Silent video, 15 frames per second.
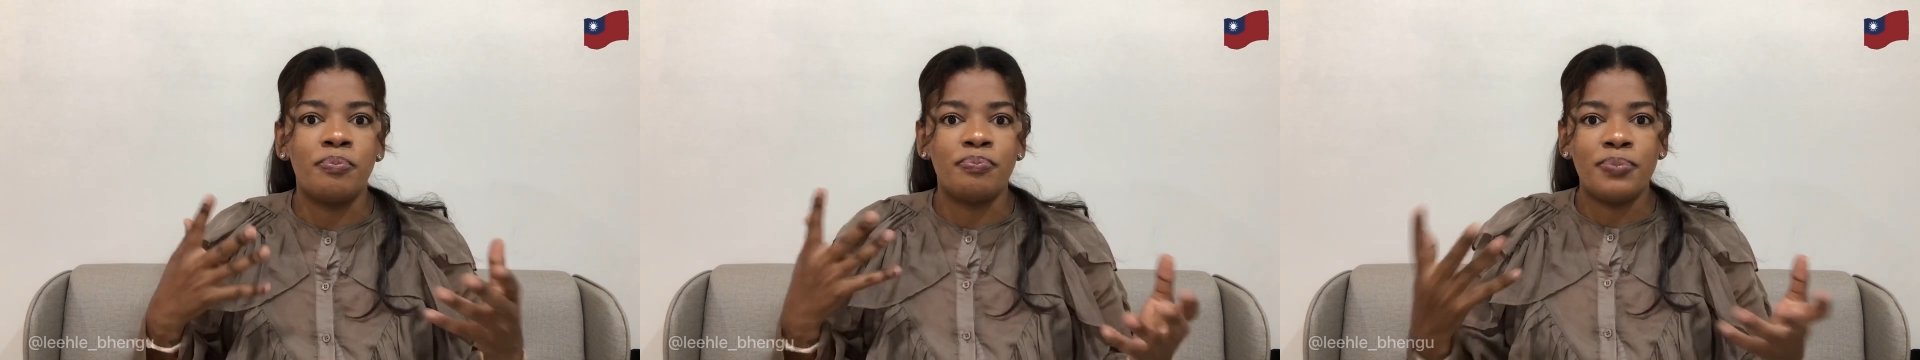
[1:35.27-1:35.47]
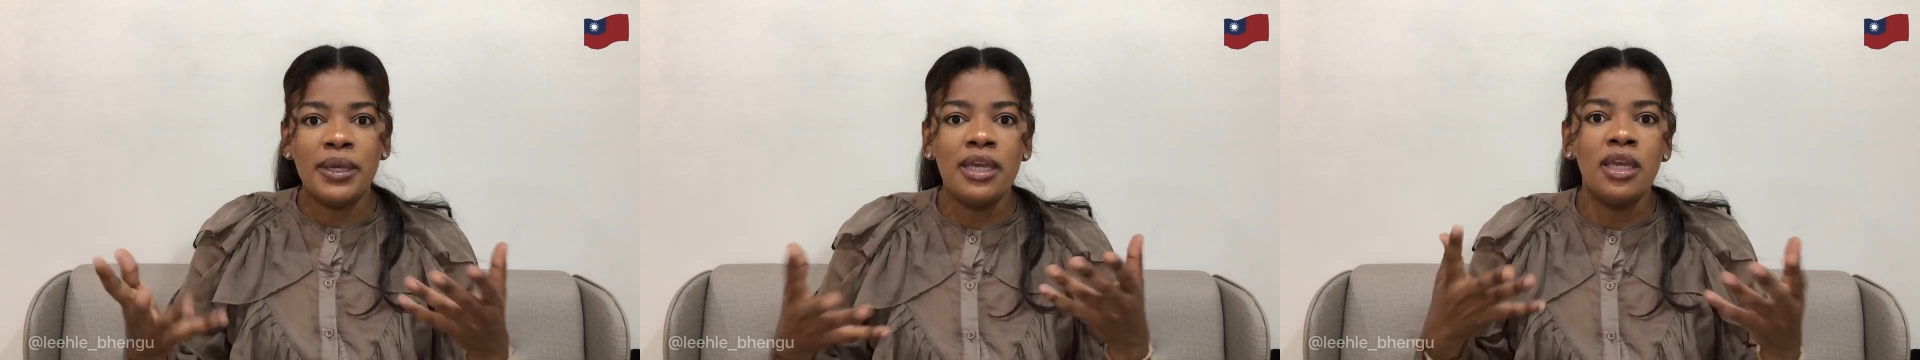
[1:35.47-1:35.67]

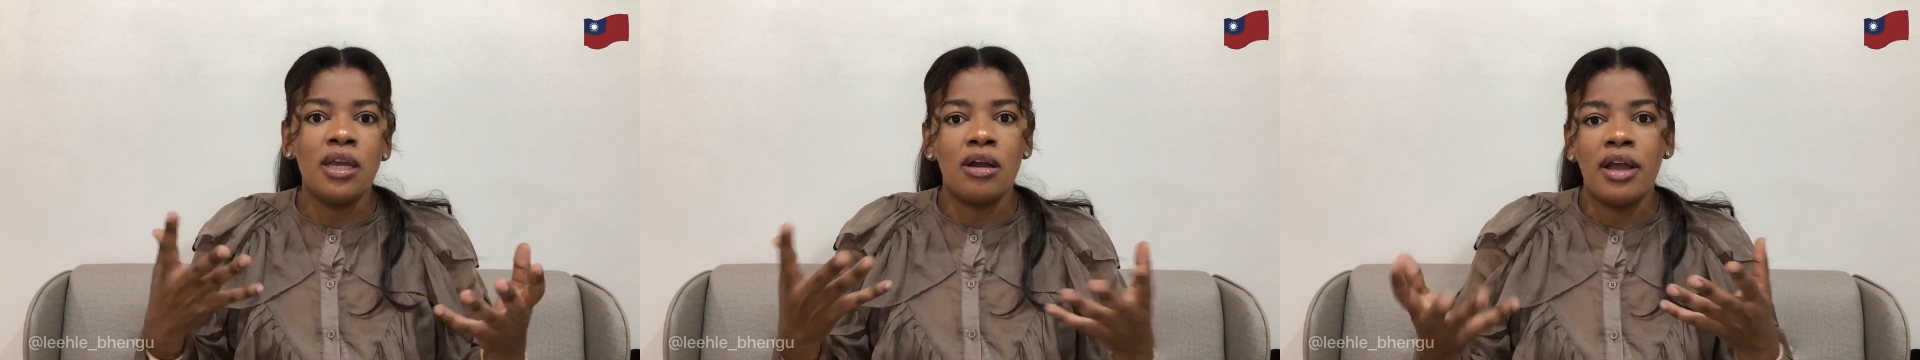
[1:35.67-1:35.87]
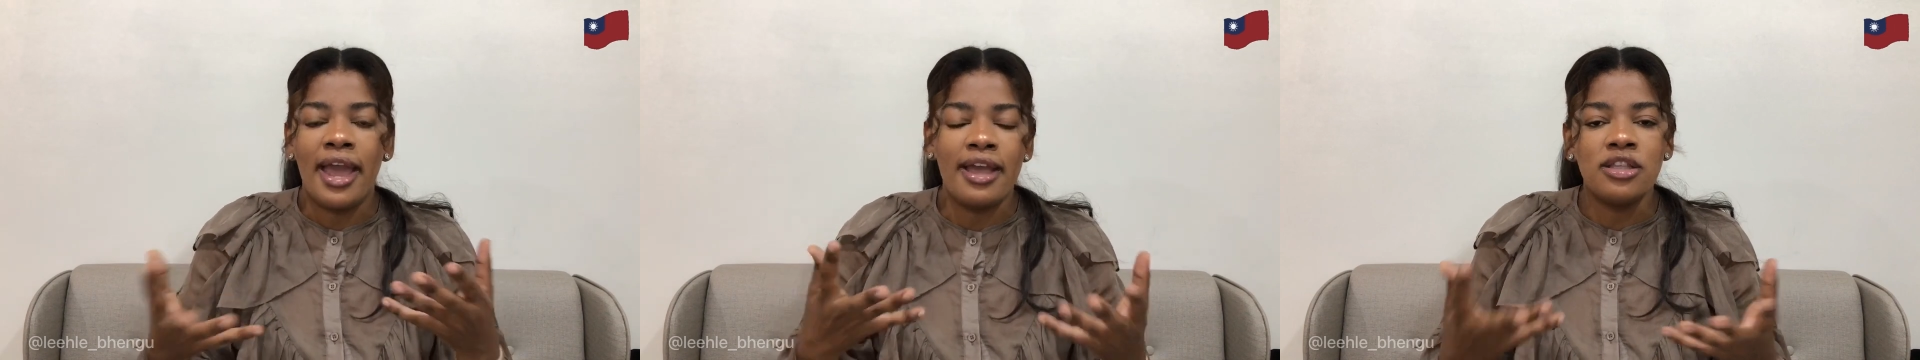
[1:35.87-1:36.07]
be
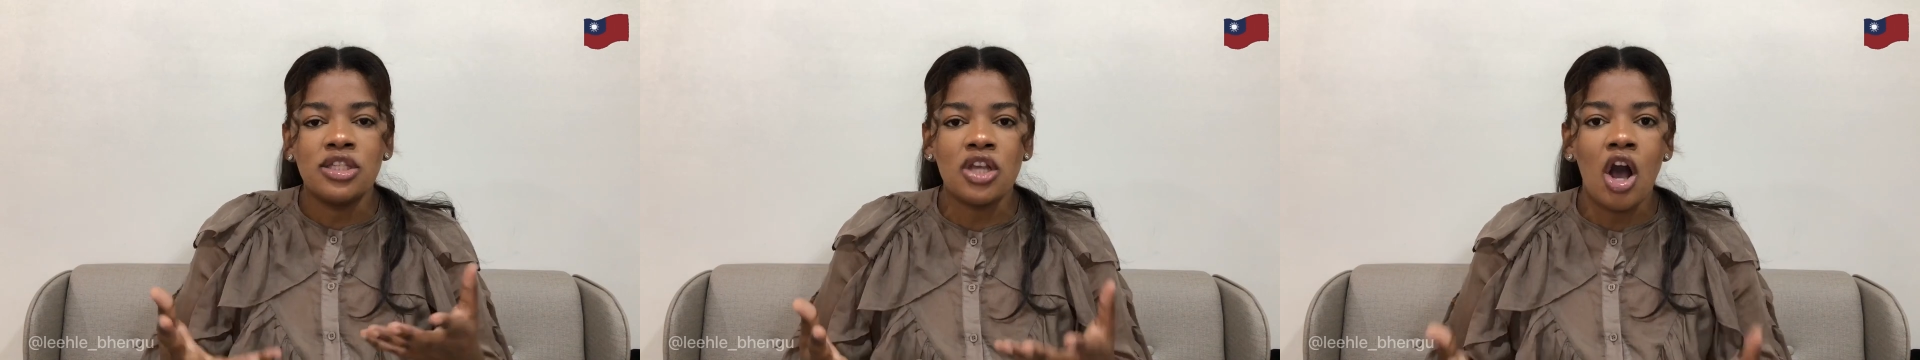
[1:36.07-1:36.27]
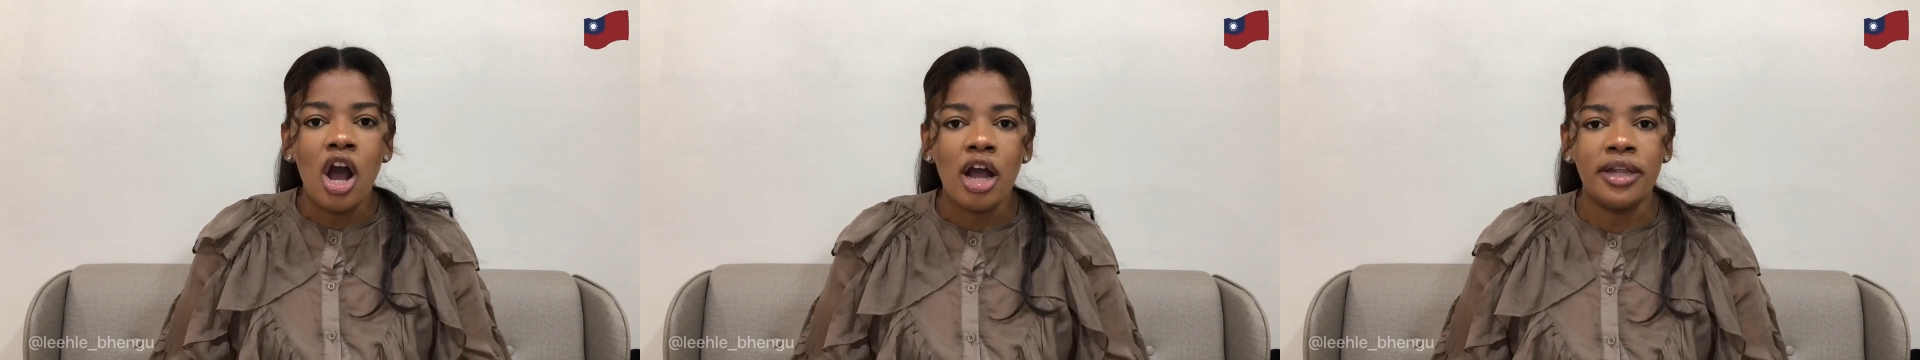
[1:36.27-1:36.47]

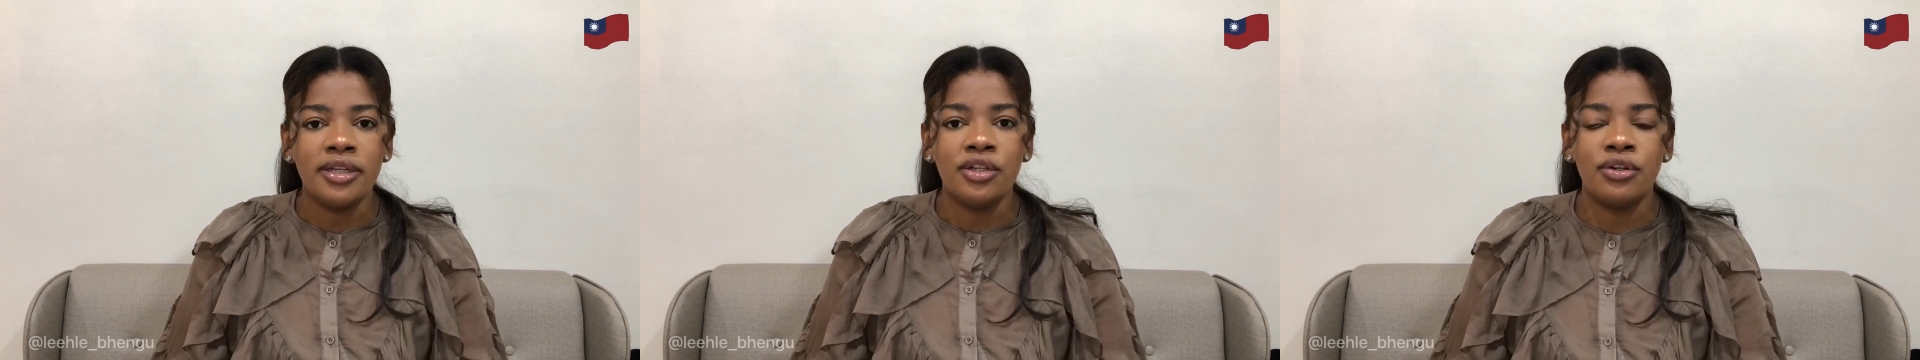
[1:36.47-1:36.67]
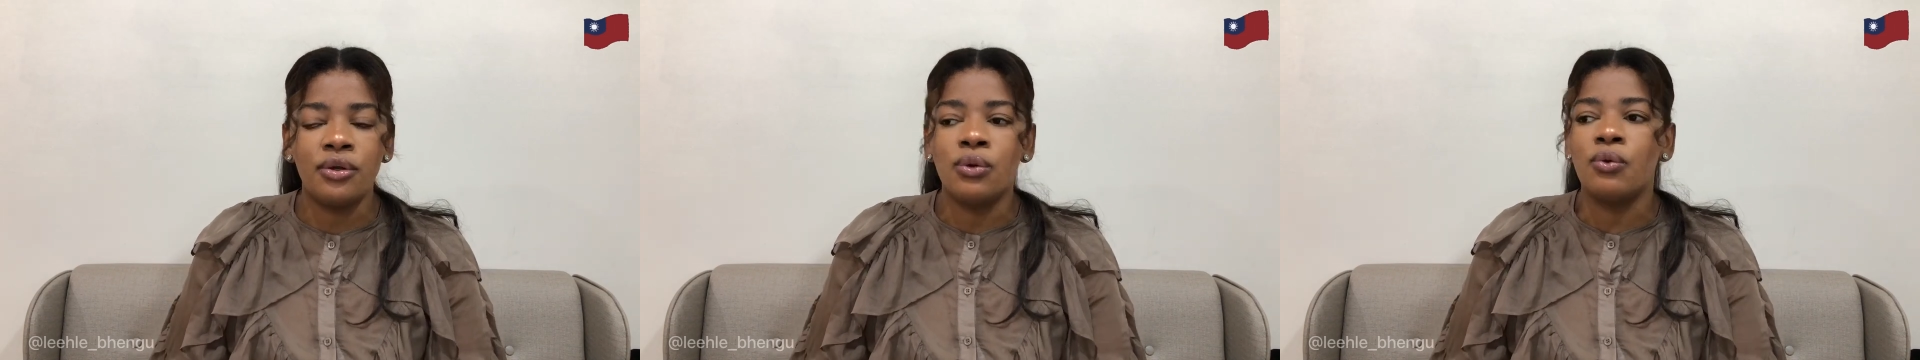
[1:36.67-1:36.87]
hands-on,
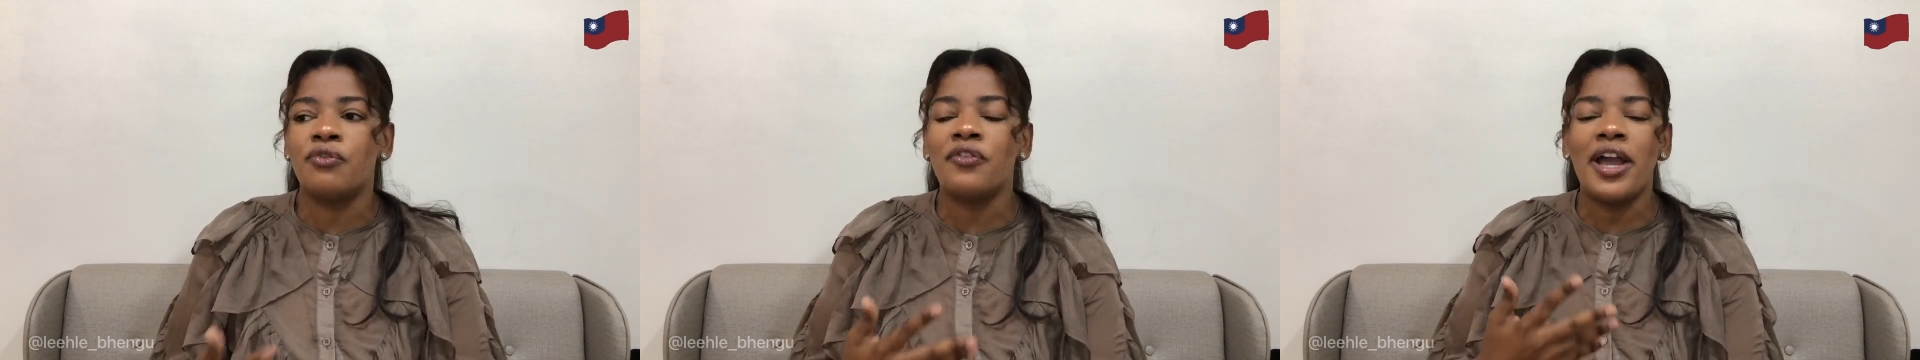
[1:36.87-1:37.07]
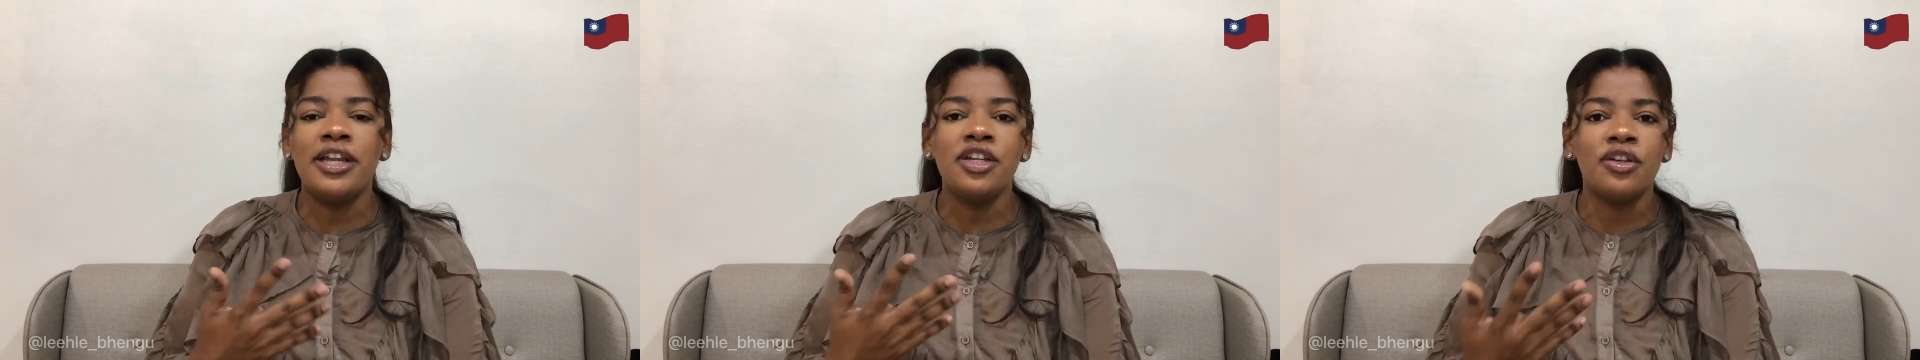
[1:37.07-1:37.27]
you know,
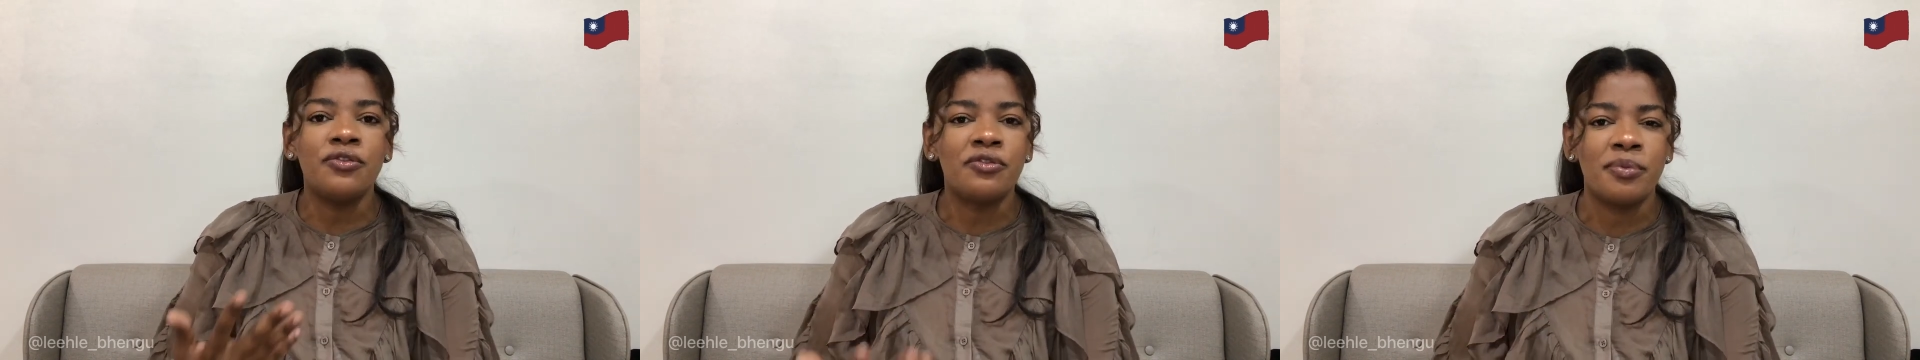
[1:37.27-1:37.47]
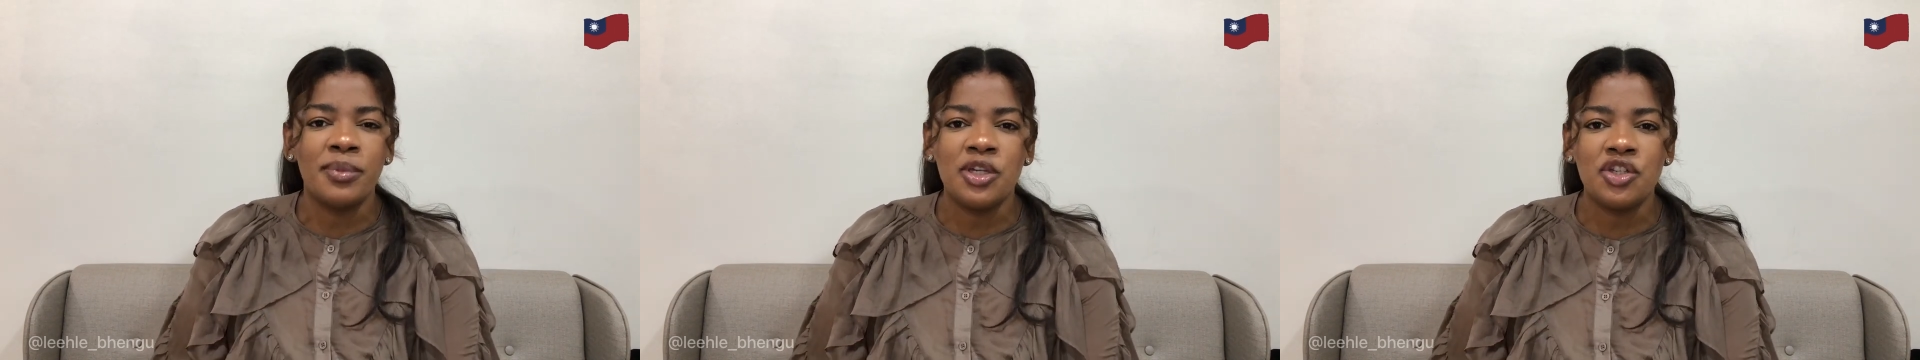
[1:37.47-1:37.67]
find
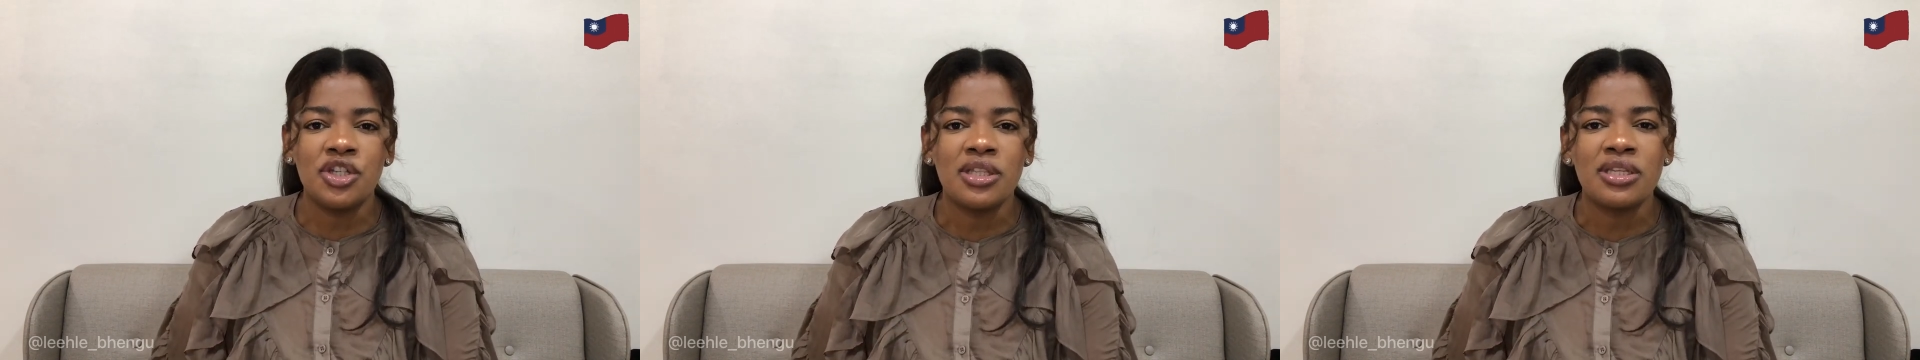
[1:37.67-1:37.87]
information.